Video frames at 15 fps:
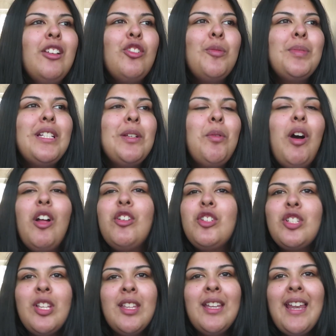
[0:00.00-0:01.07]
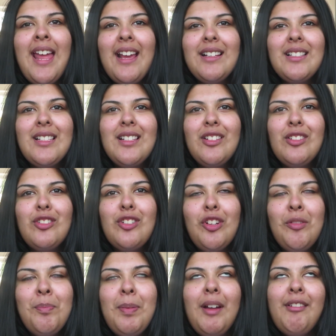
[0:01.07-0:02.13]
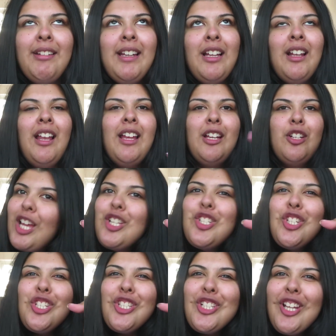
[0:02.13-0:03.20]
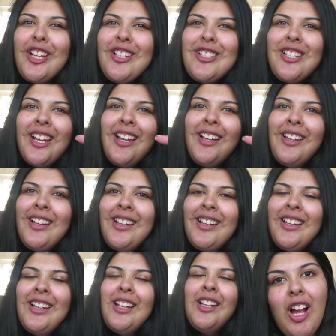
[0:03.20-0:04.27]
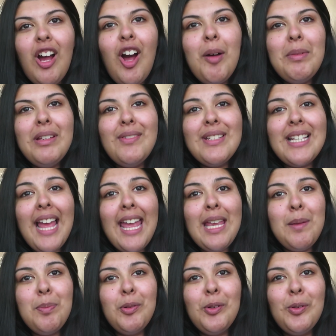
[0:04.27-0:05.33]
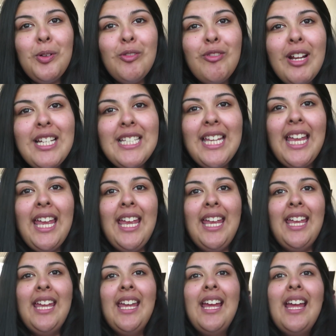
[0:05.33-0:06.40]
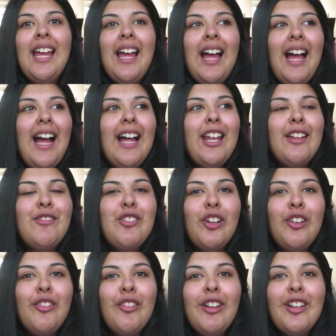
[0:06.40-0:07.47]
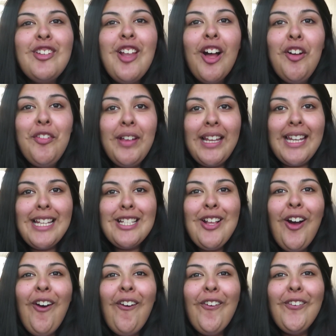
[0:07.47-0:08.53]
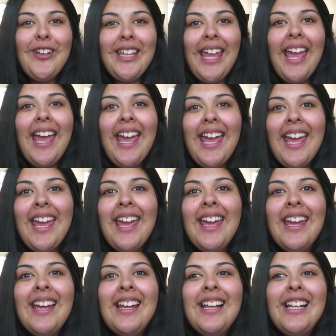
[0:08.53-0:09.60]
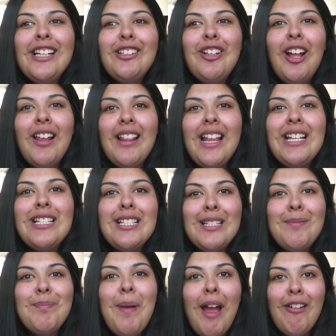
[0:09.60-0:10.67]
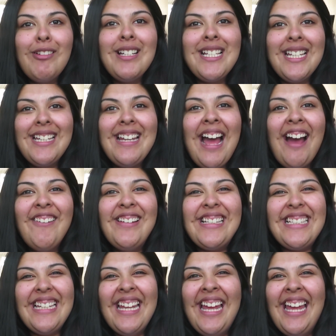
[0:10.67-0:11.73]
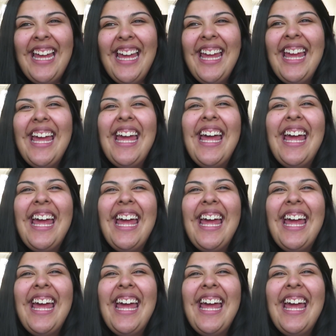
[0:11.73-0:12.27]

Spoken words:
So I'm still under the next stone barrier, like just under. I can't believe it's April already and I've done nothing this whole year. Like, this is embarrassing now, isn't it?